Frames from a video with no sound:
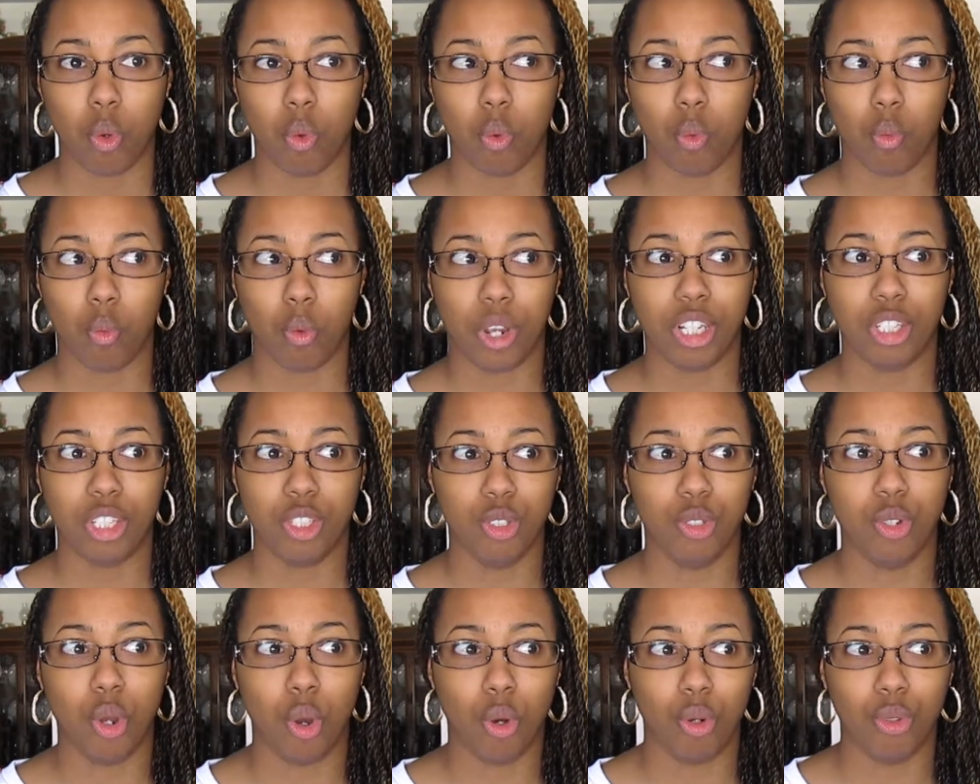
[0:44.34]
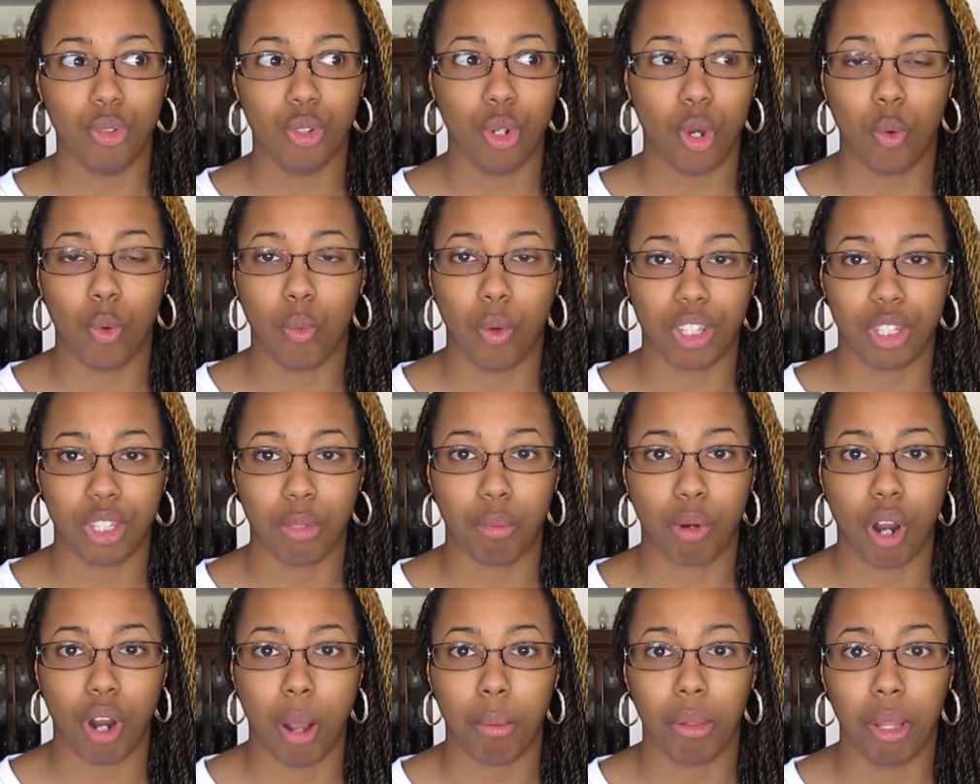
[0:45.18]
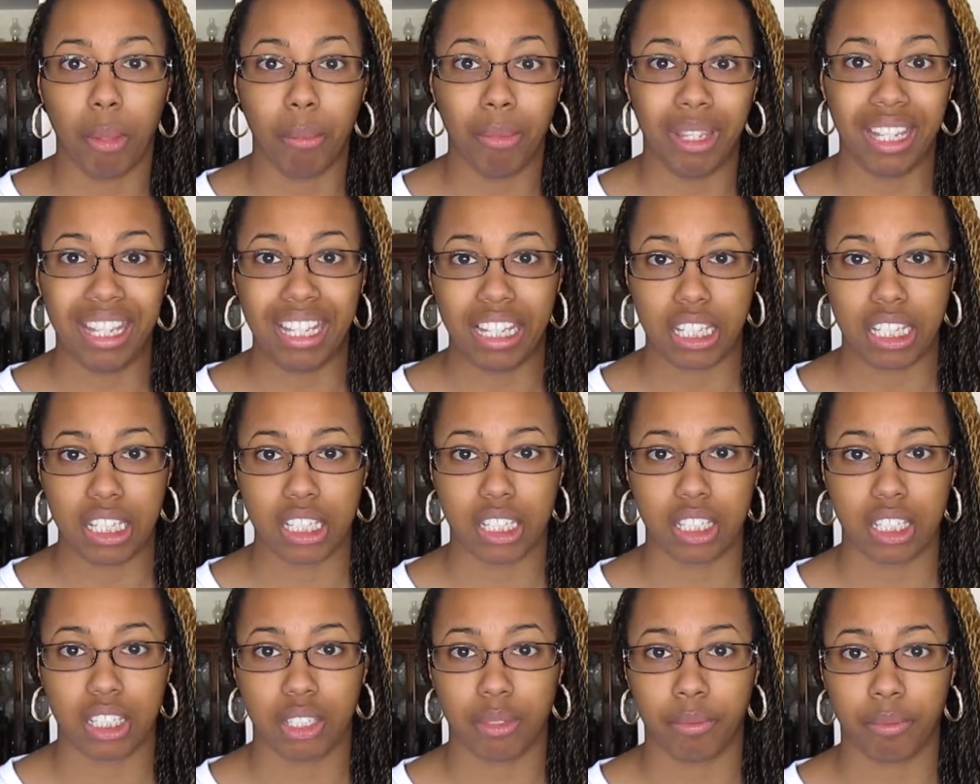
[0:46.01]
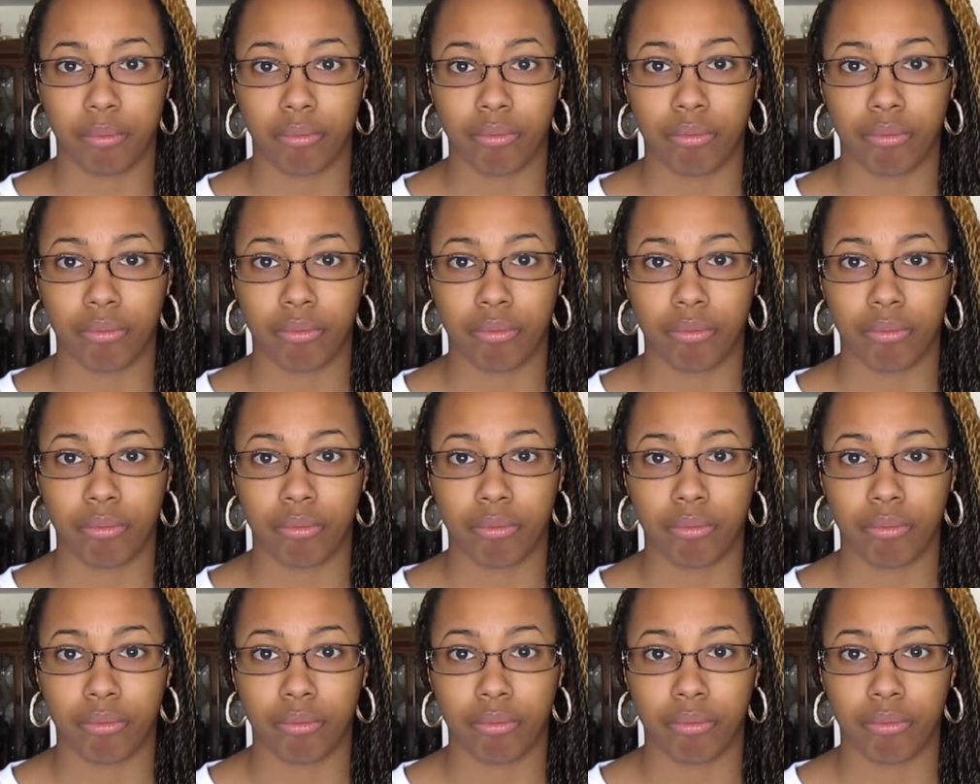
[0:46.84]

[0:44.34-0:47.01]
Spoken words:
when you don't know what the problem is.